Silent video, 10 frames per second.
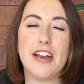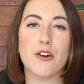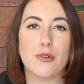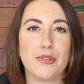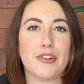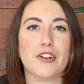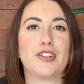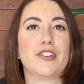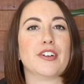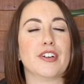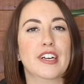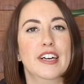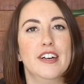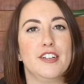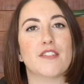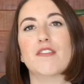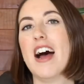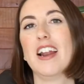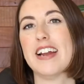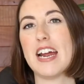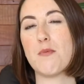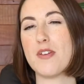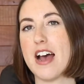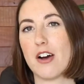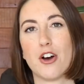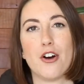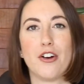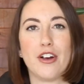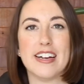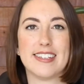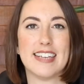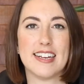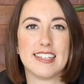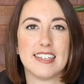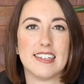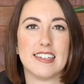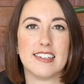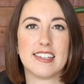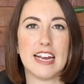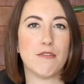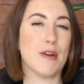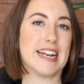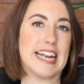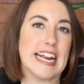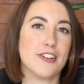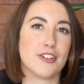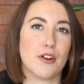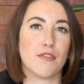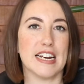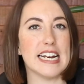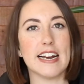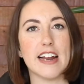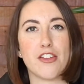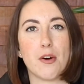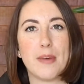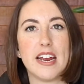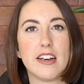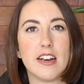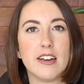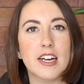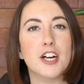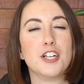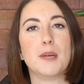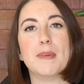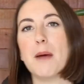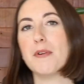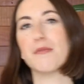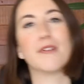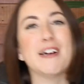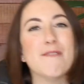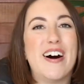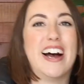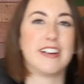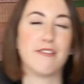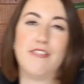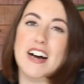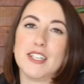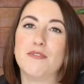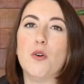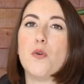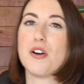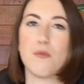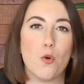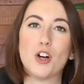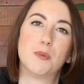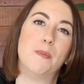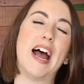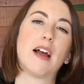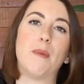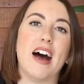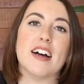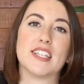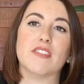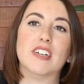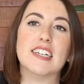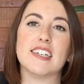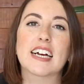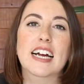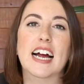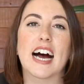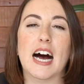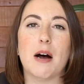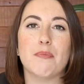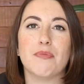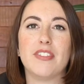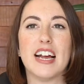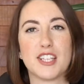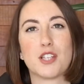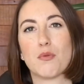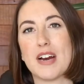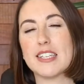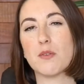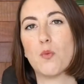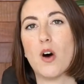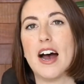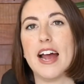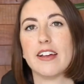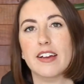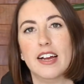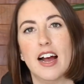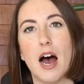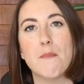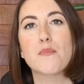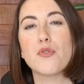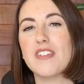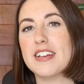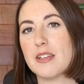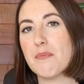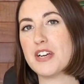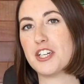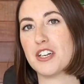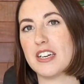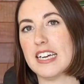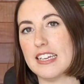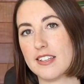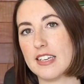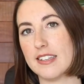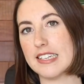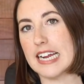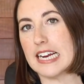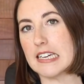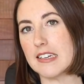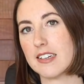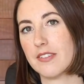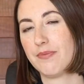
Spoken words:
and also to validate with our co-assessors if we need to, if we need another opinion, to be able to rewind and fast forward and watch back parts of it, that's the reason why a movie submission is needed.